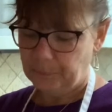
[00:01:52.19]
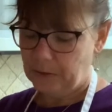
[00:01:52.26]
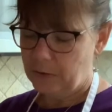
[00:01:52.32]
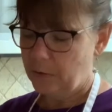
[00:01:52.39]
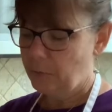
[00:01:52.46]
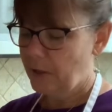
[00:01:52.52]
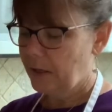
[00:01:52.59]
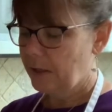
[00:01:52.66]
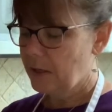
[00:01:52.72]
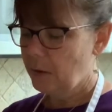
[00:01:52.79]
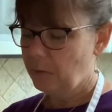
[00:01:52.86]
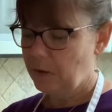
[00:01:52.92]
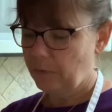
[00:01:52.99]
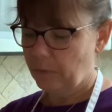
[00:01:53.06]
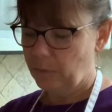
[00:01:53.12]
that you like. Now
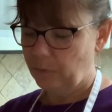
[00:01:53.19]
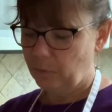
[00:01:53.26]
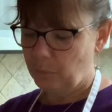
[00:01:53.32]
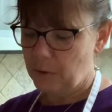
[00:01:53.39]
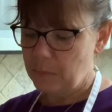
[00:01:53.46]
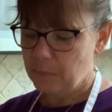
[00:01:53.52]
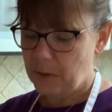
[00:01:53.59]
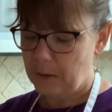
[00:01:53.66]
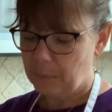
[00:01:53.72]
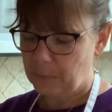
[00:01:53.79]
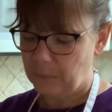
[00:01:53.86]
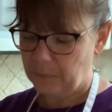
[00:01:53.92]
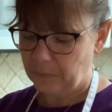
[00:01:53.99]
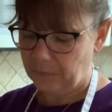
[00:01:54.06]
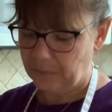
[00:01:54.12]
these are sweet peppers.